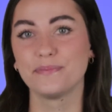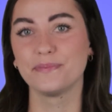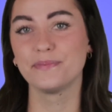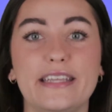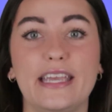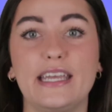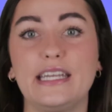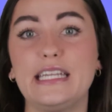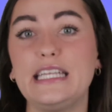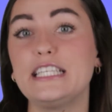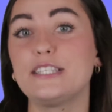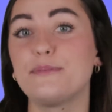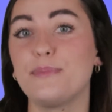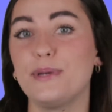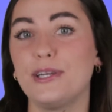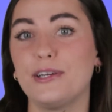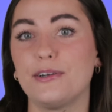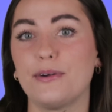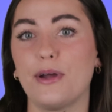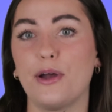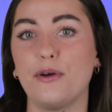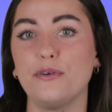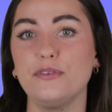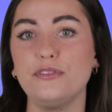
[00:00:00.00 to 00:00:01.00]
Danny
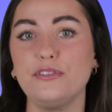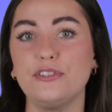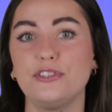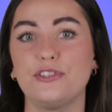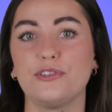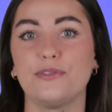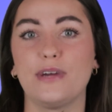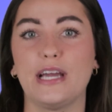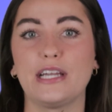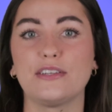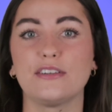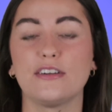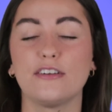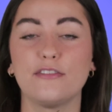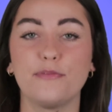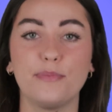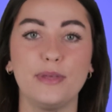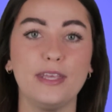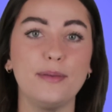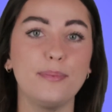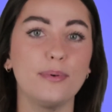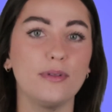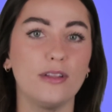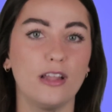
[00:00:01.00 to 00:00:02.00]
Spiros, Director of
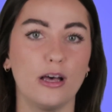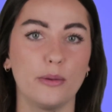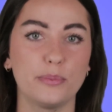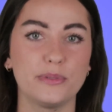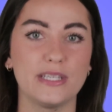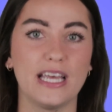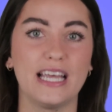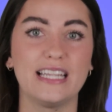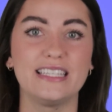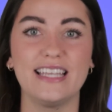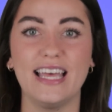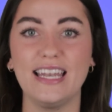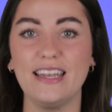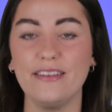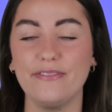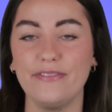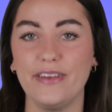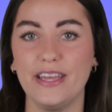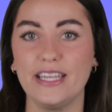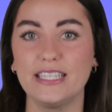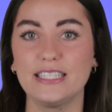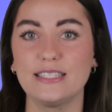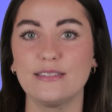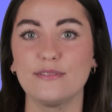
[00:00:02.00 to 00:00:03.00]
People Ops at
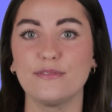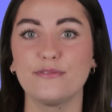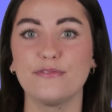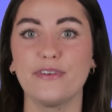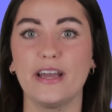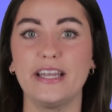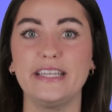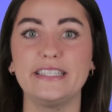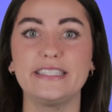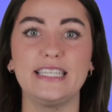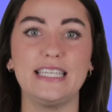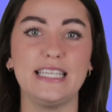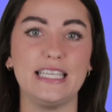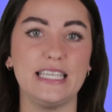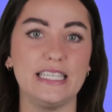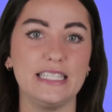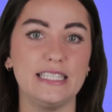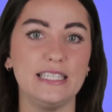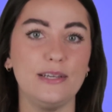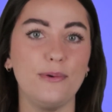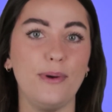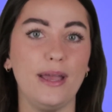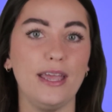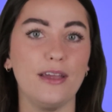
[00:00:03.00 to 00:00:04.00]
Zenefits, finds an
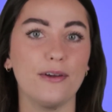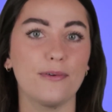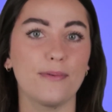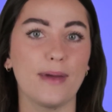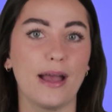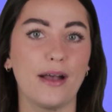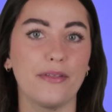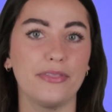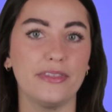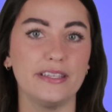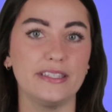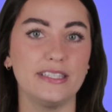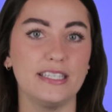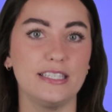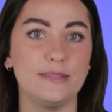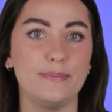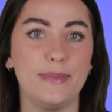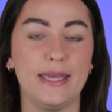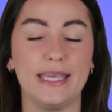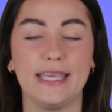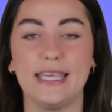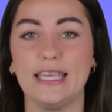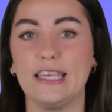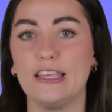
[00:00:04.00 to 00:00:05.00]
easy way around this is
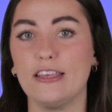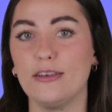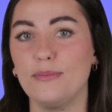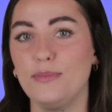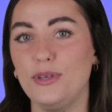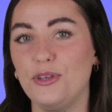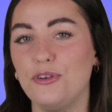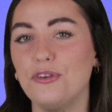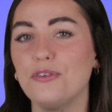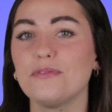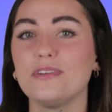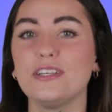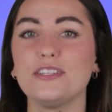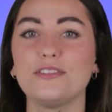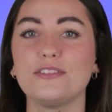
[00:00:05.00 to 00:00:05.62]
making communal